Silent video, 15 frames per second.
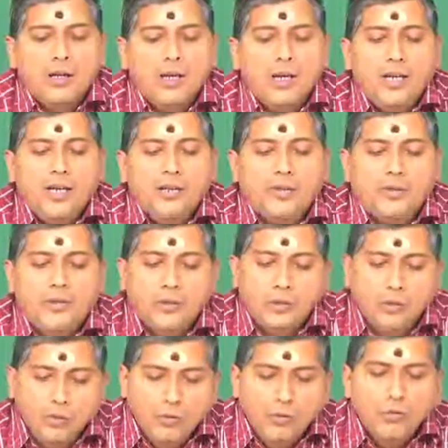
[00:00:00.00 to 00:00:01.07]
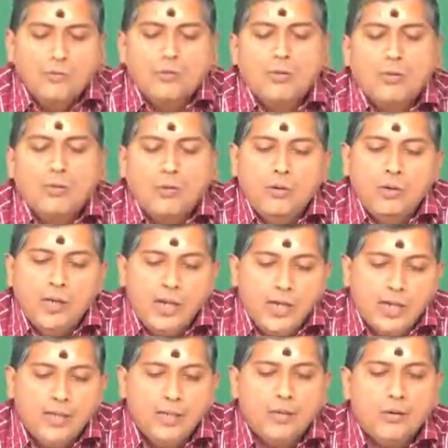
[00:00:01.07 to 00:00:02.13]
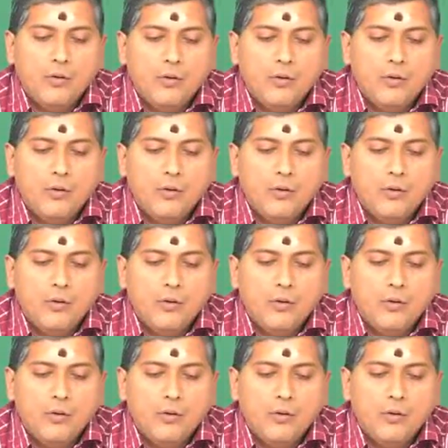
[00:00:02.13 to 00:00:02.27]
It is true only